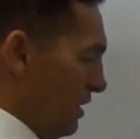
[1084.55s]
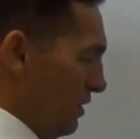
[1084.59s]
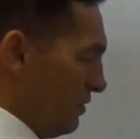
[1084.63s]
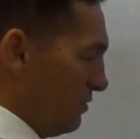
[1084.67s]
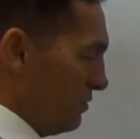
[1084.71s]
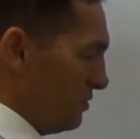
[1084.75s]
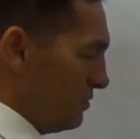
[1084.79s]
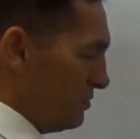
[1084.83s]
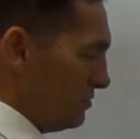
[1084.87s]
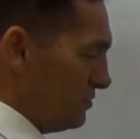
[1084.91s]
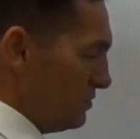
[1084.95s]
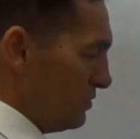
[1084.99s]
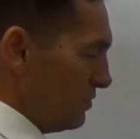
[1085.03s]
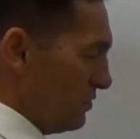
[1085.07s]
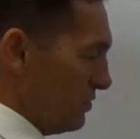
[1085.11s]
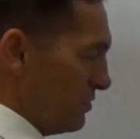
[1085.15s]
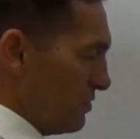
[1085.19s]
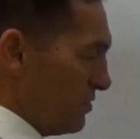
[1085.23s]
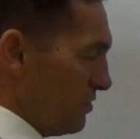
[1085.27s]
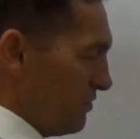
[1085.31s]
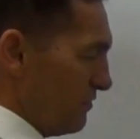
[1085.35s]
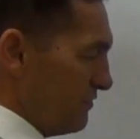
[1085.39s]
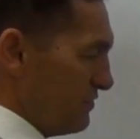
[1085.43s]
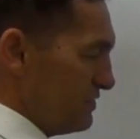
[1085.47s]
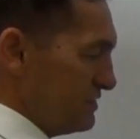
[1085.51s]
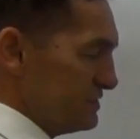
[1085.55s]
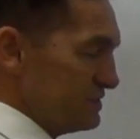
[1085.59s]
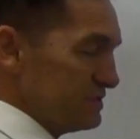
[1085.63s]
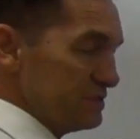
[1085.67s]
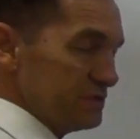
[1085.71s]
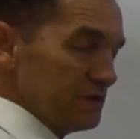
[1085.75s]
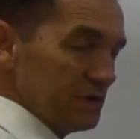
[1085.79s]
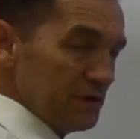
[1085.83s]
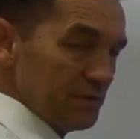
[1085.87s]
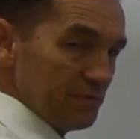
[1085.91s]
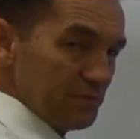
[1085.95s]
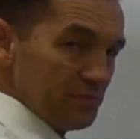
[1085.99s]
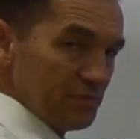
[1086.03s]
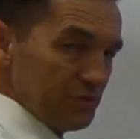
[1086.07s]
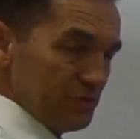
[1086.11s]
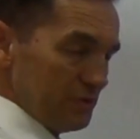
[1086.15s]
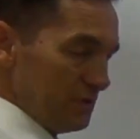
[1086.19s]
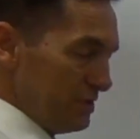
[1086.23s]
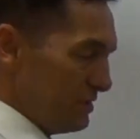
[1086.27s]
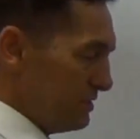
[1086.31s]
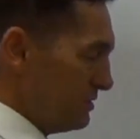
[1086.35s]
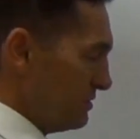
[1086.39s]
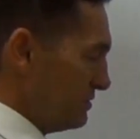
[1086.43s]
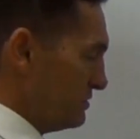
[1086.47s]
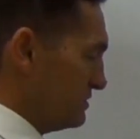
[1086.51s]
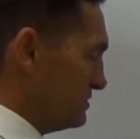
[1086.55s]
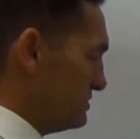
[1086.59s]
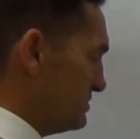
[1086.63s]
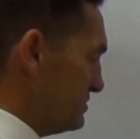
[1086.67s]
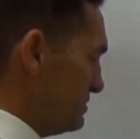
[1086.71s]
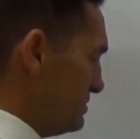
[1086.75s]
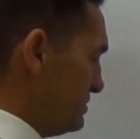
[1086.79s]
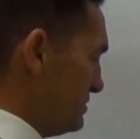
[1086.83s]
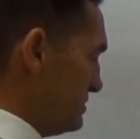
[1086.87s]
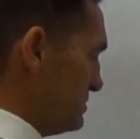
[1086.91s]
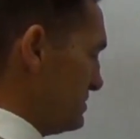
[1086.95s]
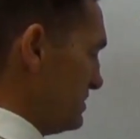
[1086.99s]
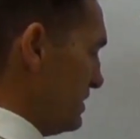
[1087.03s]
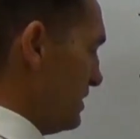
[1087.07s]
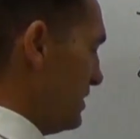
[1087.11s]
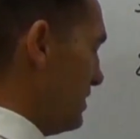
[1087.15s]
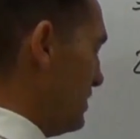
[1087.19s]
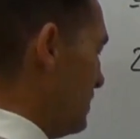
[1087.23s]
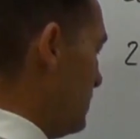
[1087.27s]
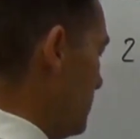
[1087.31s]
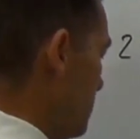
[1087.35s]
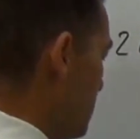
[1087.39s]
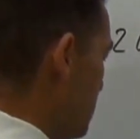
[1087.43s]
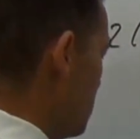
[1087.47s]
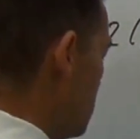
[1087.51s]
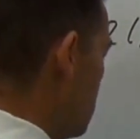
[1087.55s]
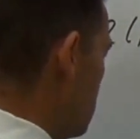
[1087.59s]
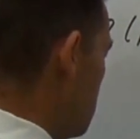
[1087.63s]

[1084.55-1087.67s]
Well, log of the same thing, because this ln